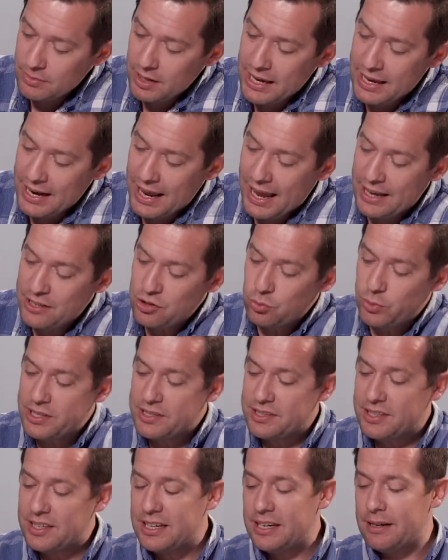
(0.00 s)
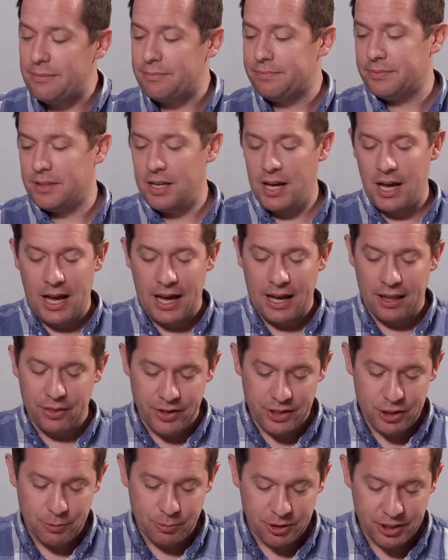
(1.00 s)
And as we see
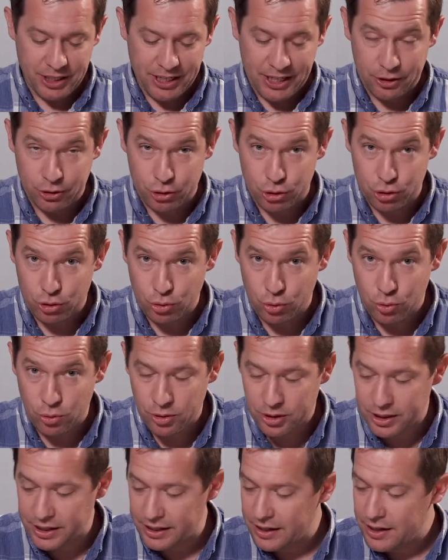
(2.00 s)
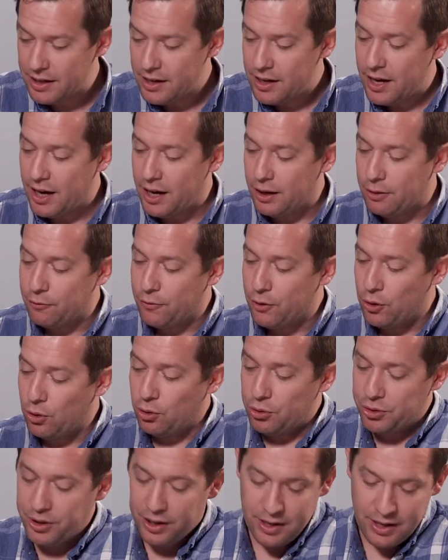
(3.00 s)
this particular story
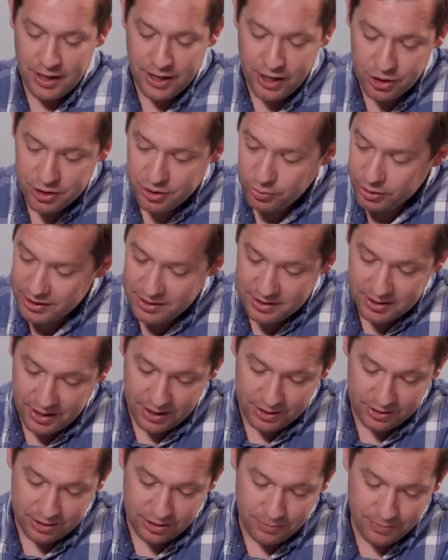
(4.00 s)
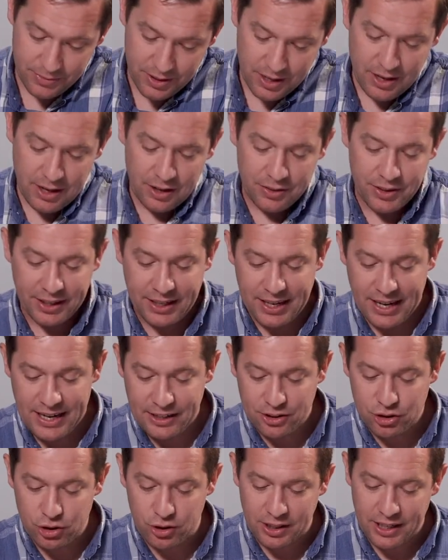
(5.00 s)
unfold, here's what it says. The
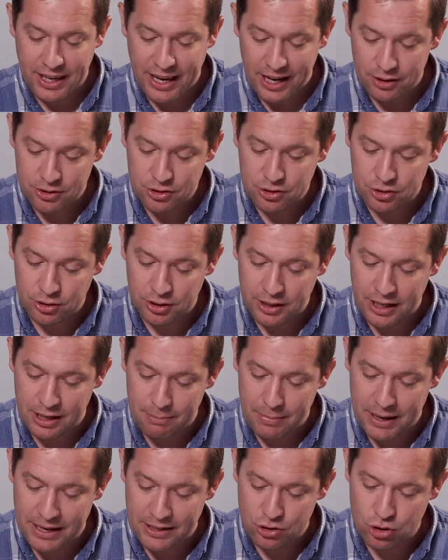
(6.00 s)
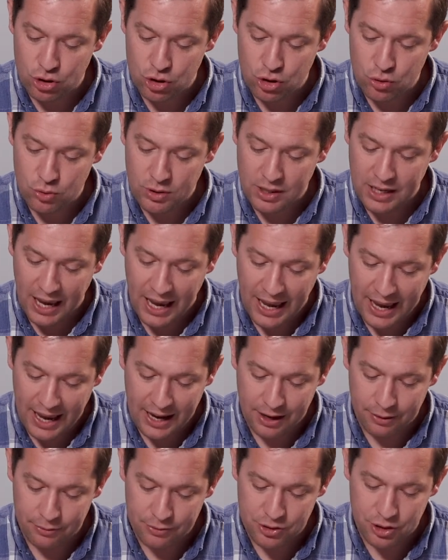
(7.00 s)
king took counsel and made 2
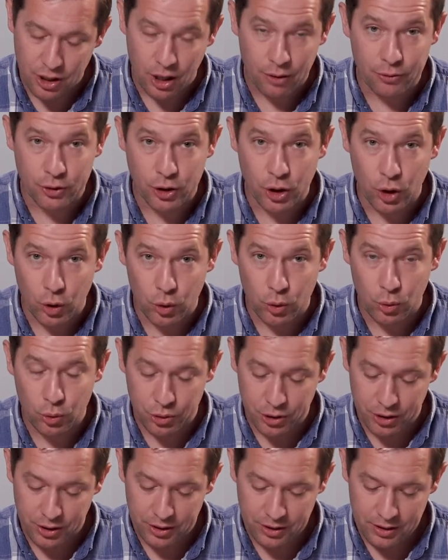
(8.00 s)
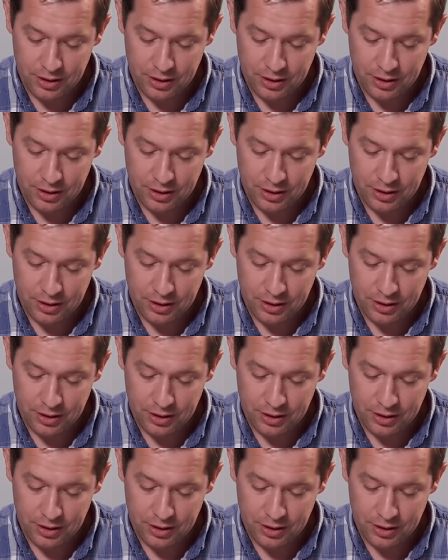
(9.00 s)
calves of gold.